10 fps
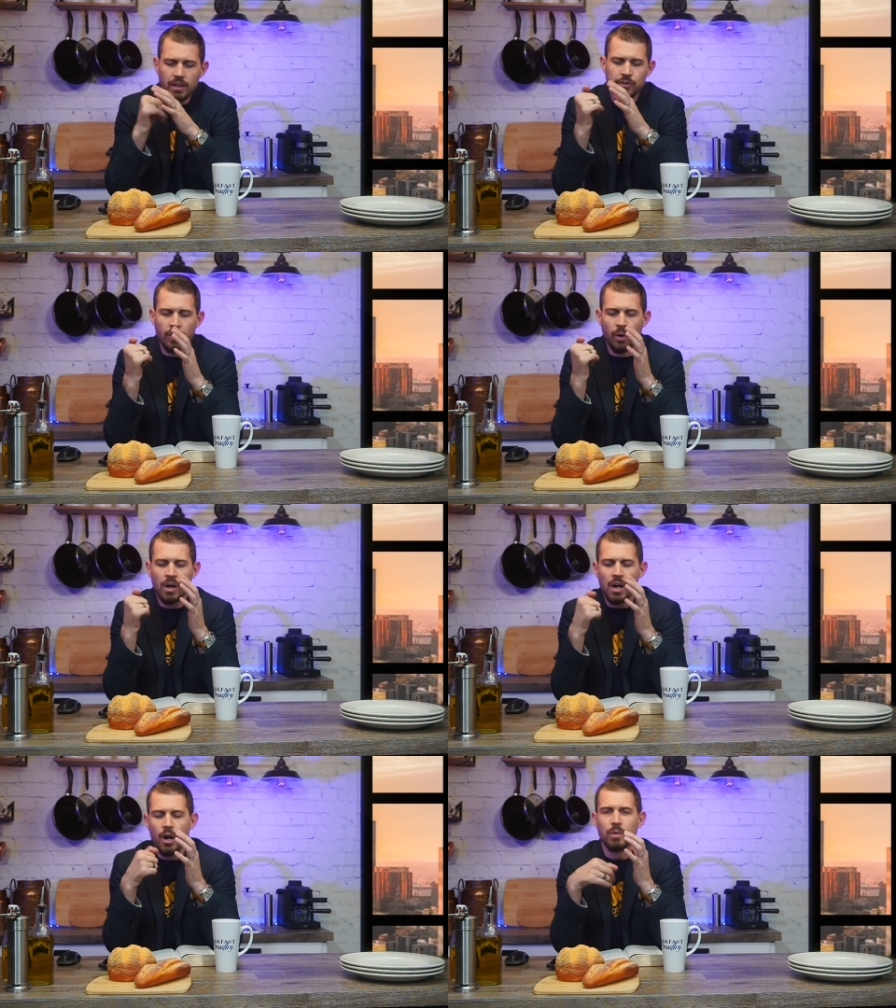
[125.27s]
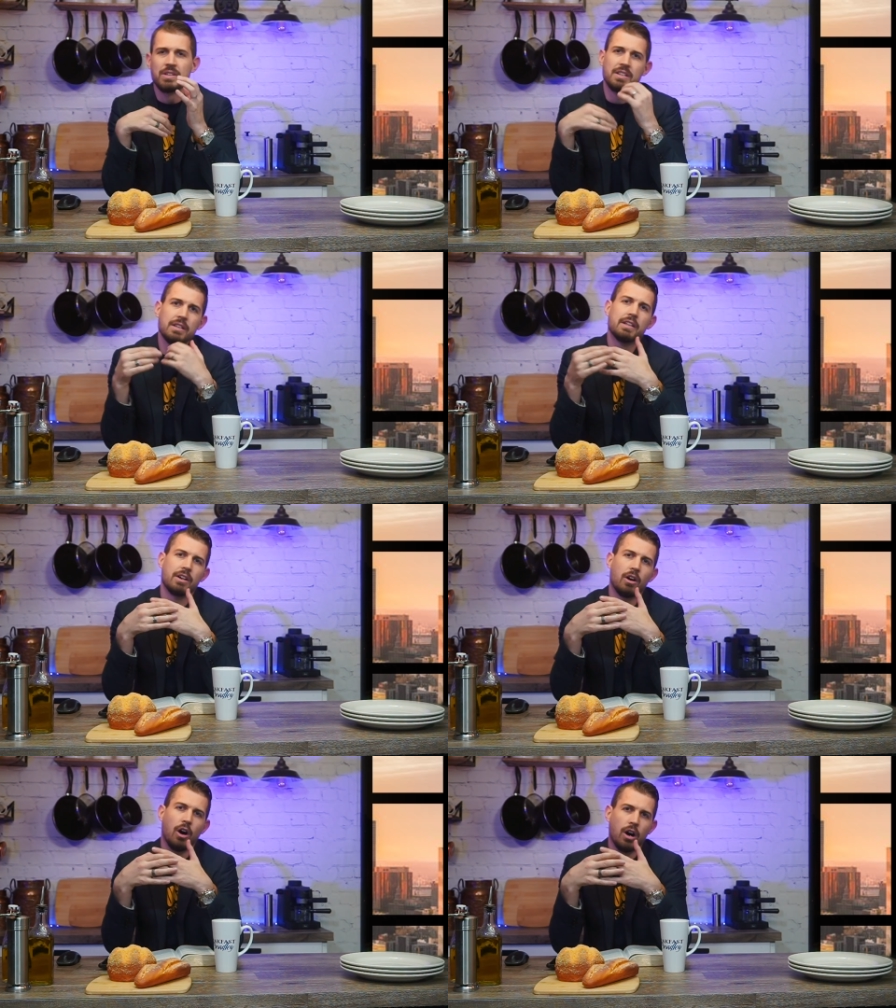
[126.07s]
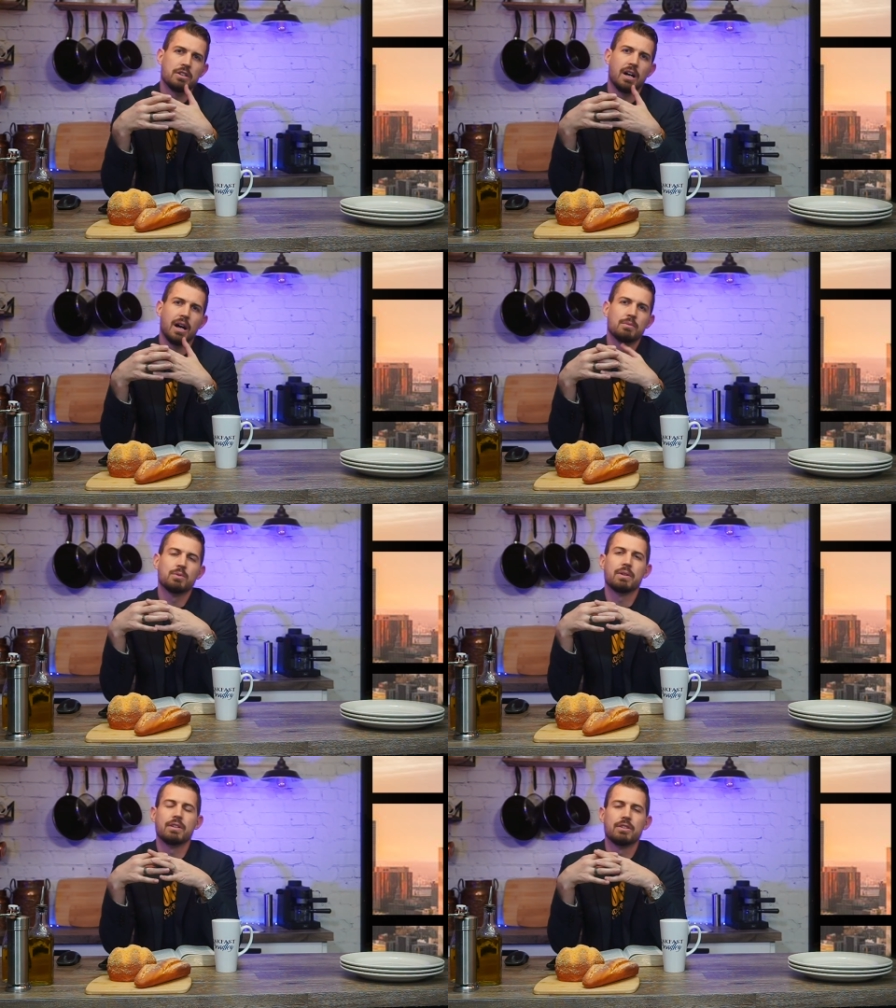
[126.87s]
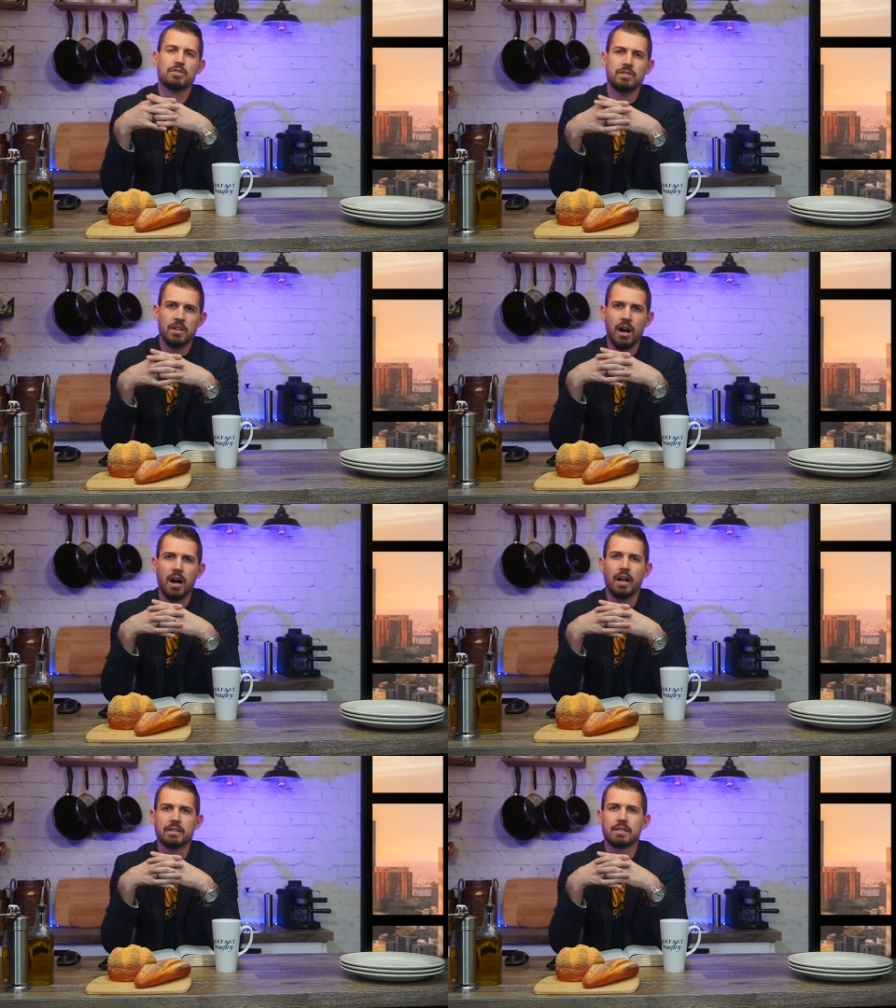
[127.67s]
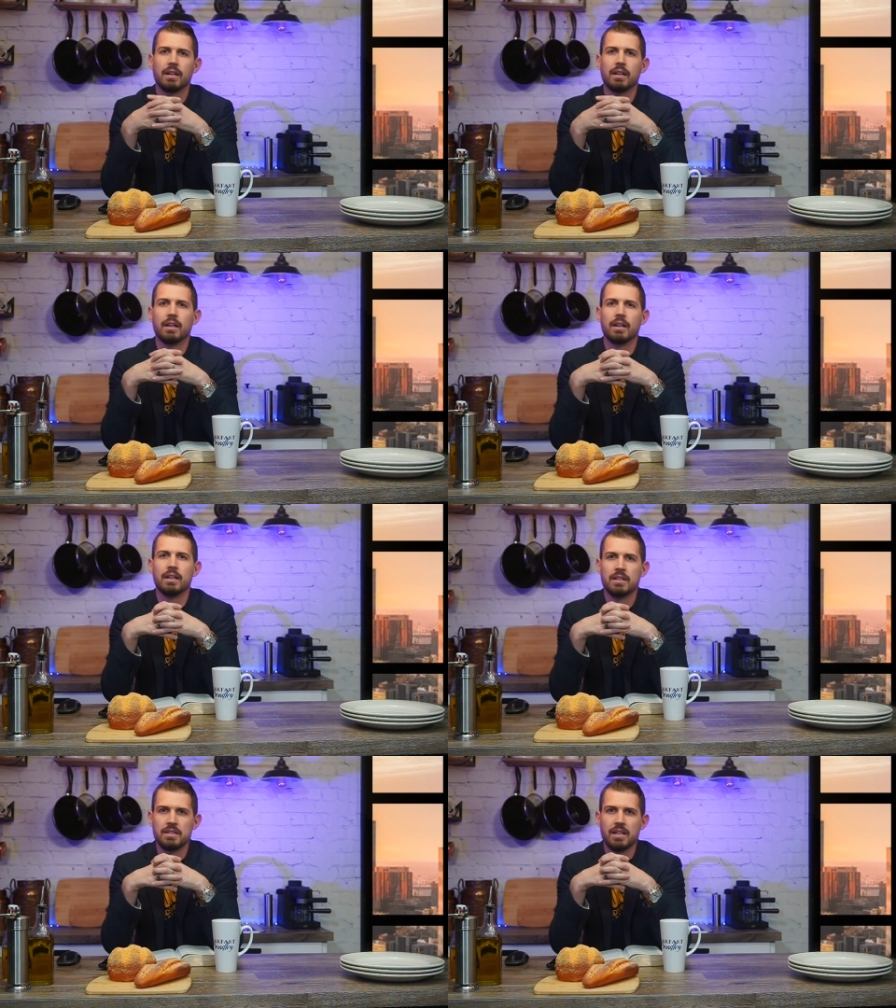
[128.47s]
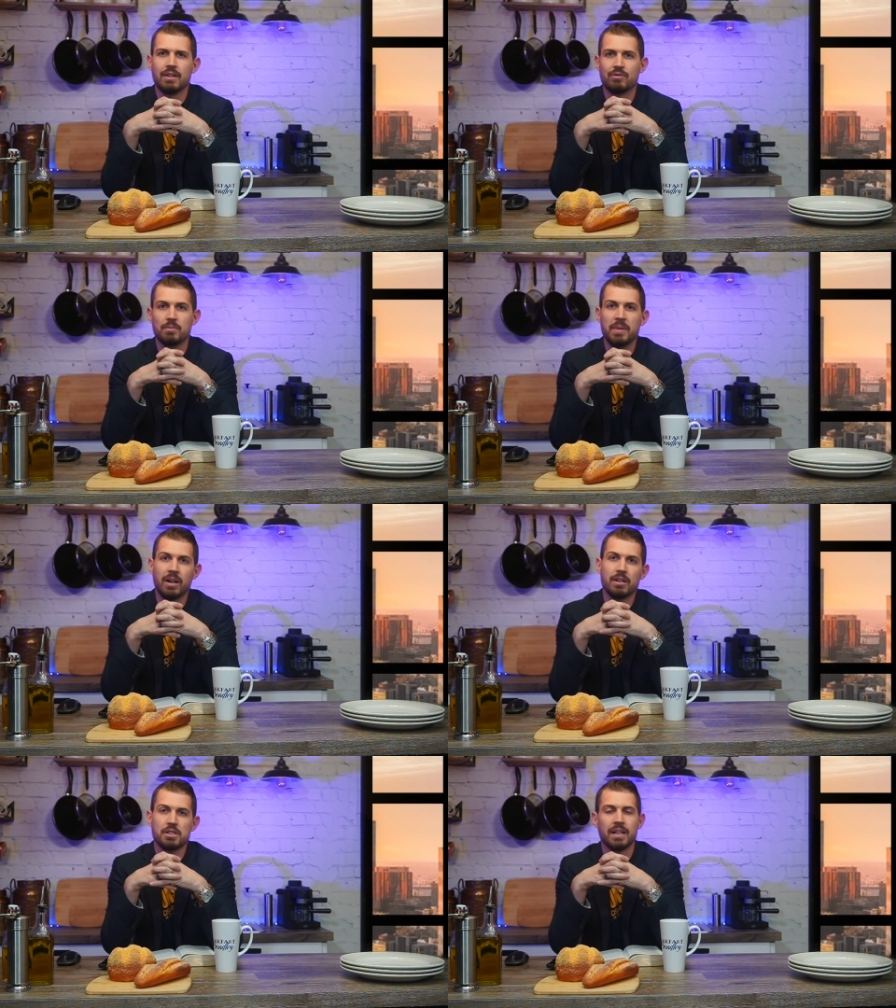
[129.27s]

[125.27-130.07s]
So we see that there are times where there's not an intent for marriage.